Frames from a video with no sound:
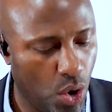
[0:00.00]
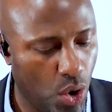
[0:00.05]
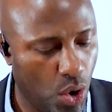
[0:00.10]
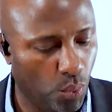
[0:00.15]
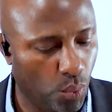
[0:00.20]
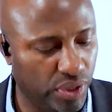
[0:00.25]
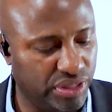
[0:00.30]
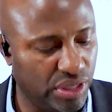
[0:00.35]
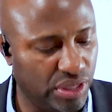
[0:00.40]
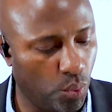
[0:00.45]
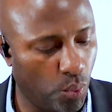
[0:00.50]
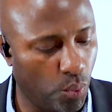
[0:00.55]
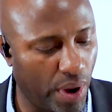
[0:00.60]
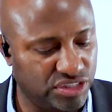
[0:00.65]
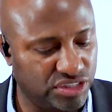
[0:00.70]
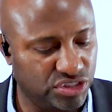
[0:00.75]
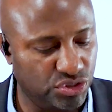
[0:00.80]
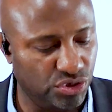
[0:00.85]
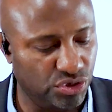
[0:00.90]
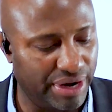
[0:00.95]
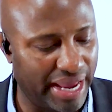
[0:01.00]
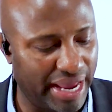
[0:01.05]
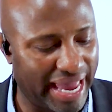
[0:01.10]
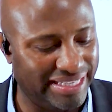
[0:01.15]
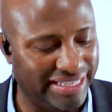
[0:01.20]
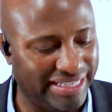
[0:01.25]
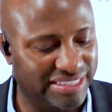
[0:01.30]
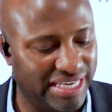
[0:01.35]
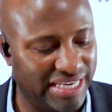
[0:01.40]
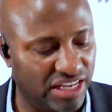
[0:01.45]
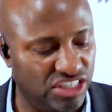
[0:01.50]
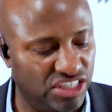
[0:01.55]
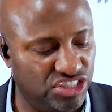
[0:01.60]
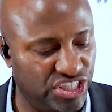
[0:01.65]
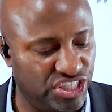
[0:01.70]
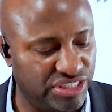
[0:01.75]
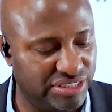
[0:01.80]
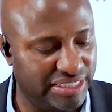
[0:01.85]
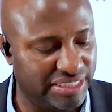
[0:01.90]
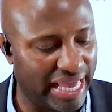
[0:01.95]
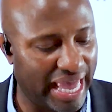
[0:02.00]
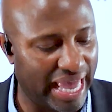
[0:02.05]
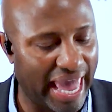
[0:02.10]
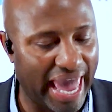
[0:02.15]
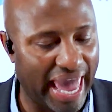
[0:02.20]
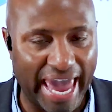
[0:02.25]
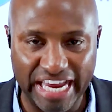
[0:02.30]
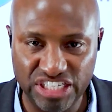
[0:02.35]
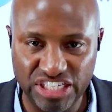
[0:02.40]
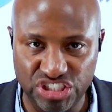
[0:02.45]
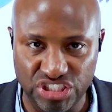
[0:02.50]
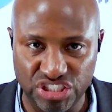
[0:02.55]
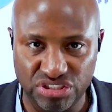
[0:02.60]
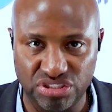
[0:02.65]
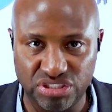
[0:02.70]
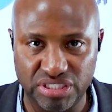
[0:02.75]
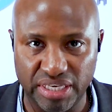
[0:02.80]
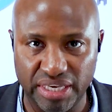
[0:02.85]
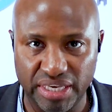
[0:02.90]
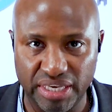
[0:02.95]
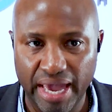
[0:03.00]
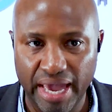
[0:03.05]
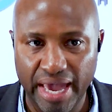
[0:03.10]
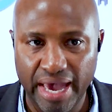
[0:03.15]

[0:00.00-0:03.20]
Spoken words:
with the Western Intelligence Agency.